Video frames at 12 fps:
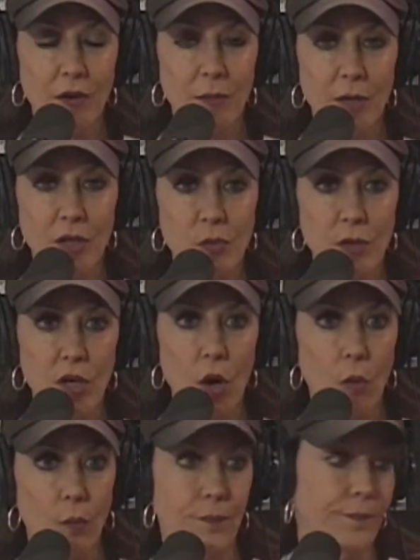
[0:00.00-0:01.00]
because we
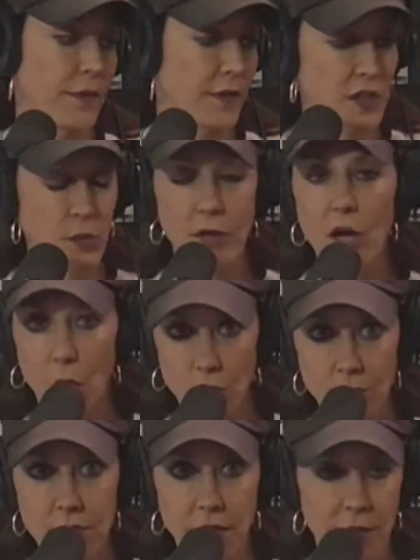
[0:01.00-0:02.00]
know the things we know
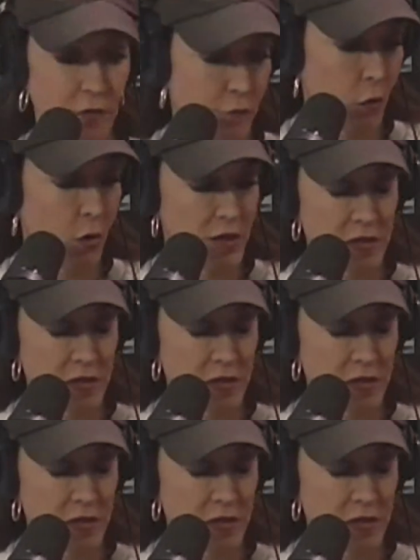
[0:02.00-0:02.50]
74